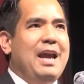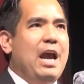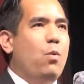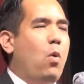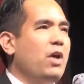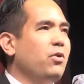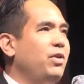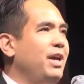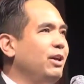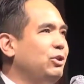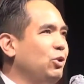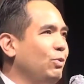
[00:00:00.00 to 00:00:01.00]
And whether
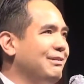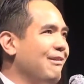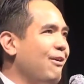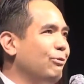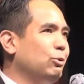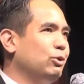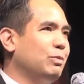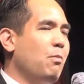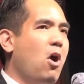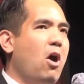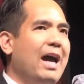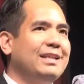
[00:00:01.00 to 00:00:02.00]
the issue is large or
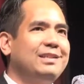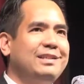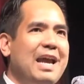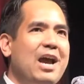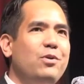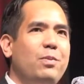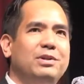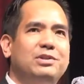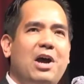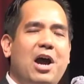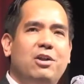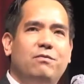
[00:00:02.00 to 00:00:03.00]
small, I stand on the
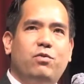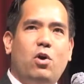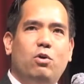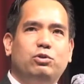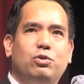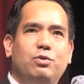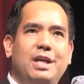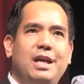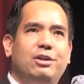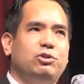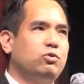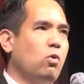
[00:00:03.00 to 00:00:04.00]
side of those who
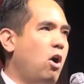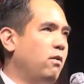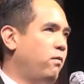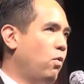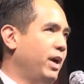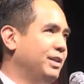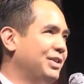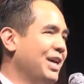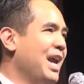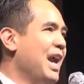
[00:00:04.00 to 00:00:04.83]
need a strong voice,